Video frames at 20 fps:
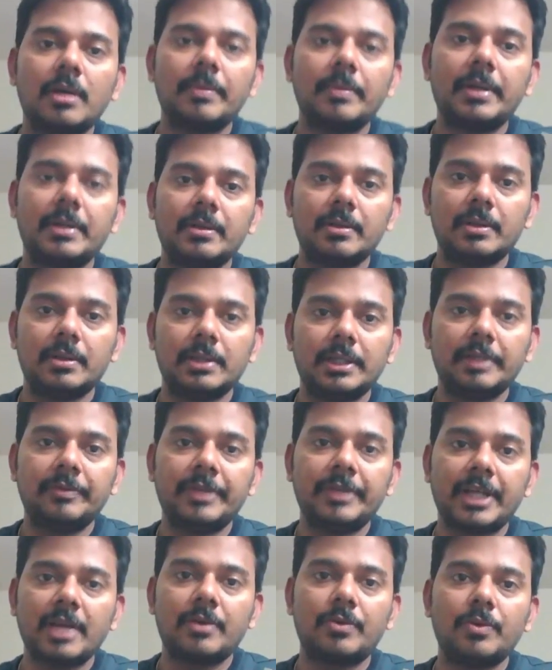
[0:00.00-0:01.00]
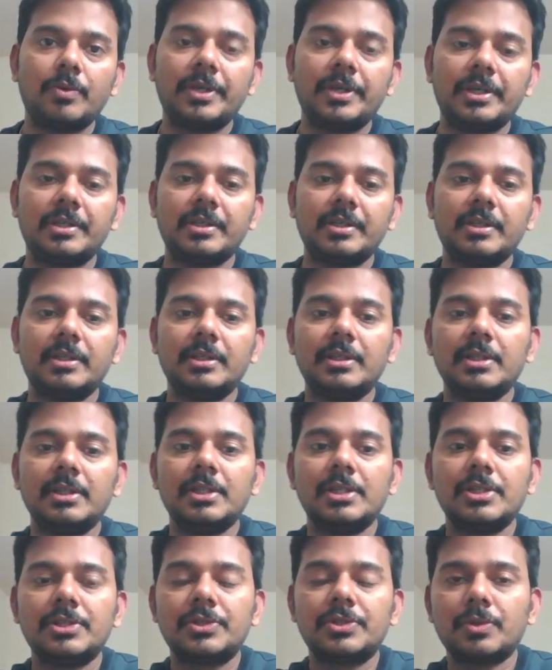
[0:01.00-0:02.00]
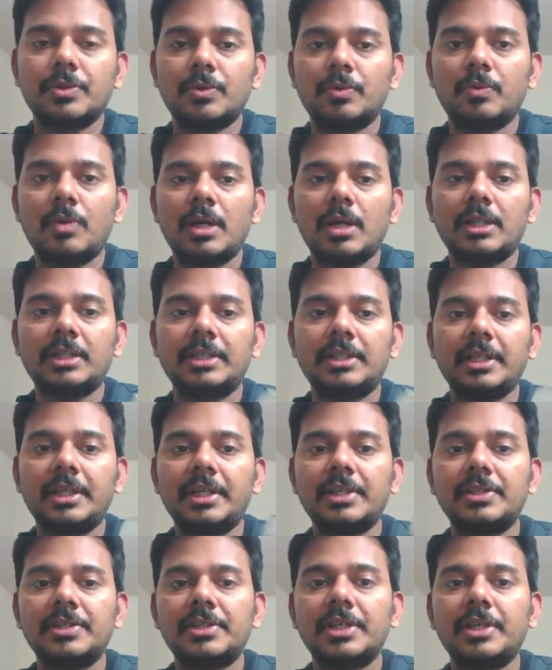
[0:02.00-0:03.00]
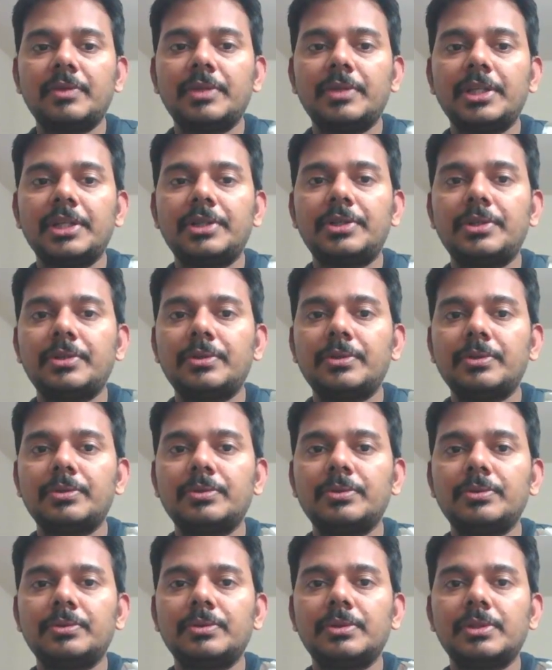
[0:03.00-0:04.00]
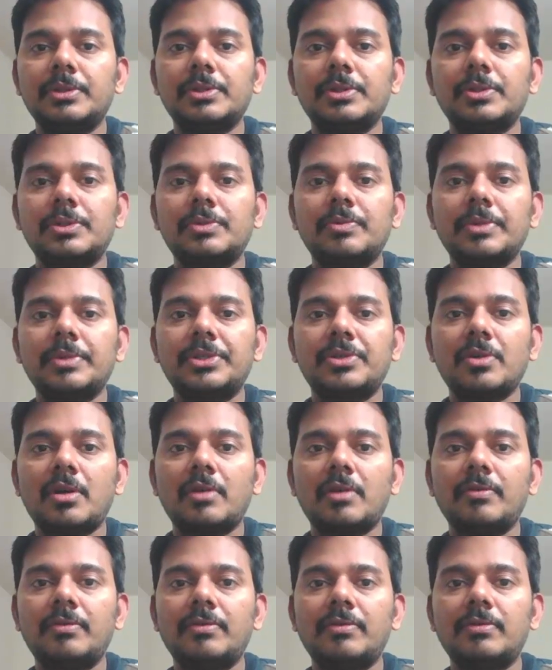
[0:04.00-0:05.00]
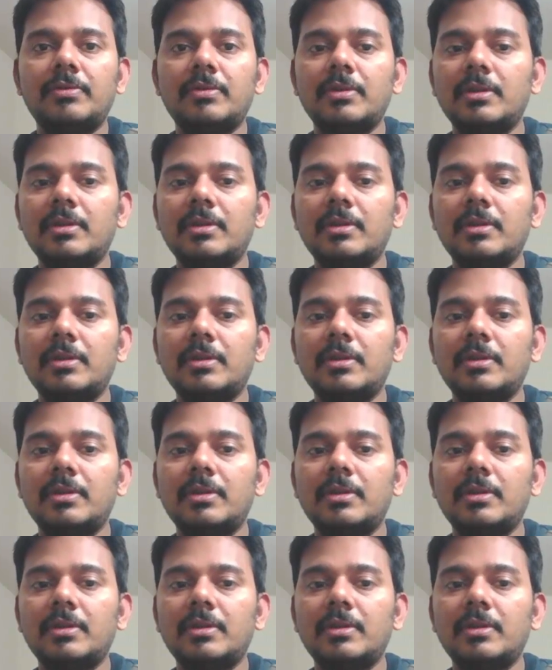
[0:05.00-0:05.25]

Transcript: I mean we can root it so one thing is you need to switch off